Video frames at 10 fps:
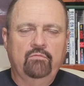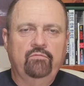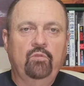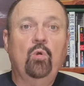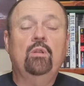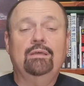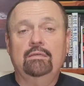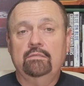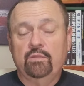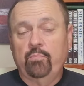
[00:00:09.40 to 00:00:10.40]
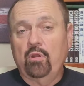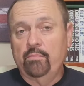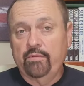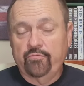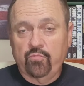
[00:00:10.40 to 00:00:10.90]
Florida
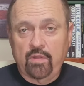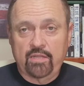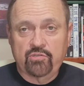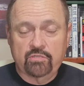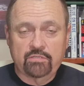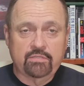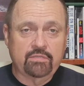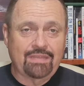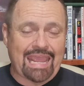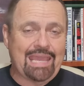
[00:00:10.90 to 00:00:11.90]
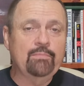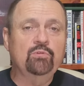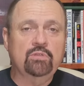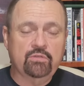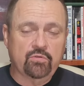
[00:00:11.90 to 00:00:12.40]
Department of Corrections,
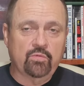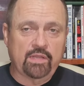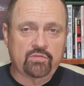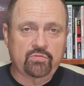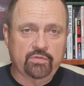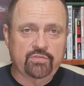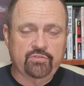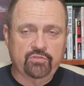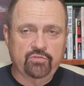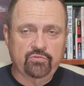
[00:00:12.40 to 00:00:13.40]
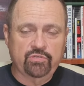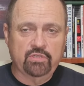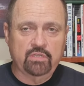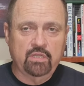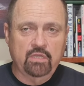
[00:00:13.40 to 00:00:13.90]
Hamilton Correctional
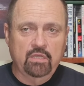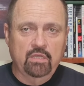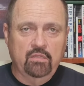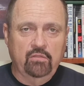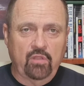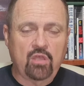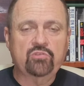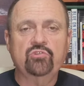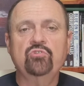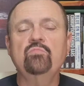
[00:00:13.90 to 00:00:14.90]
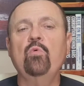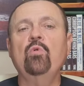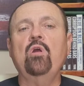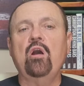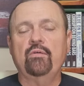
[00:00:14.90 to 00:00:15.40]
Institution, lost two
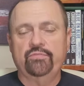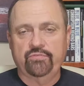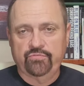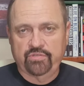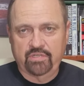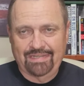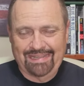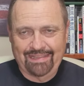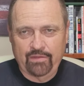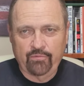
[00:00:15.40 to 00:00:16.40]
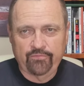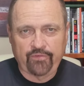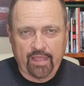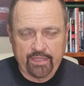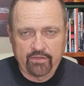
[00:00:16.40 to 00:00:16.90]
more officers today. They were
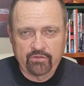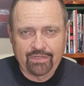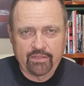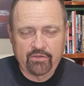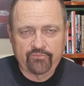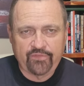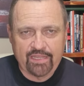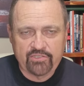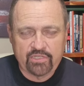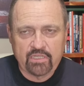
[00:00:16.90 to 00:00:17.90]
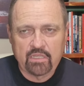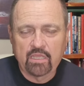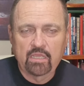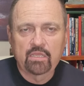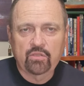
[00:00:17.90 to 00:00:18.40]
fired and they're facing
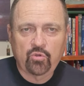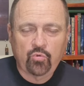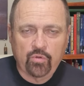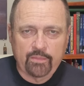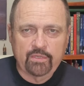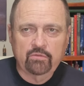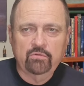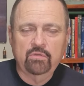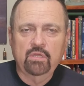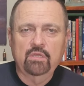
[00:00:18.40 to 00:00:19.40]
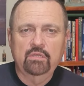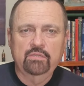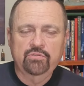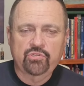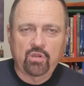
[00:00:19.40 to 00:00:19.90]
criminal
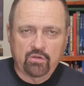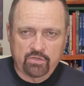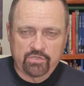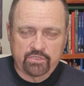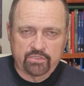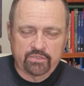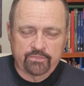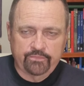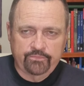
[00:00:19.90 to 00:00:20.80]
charges.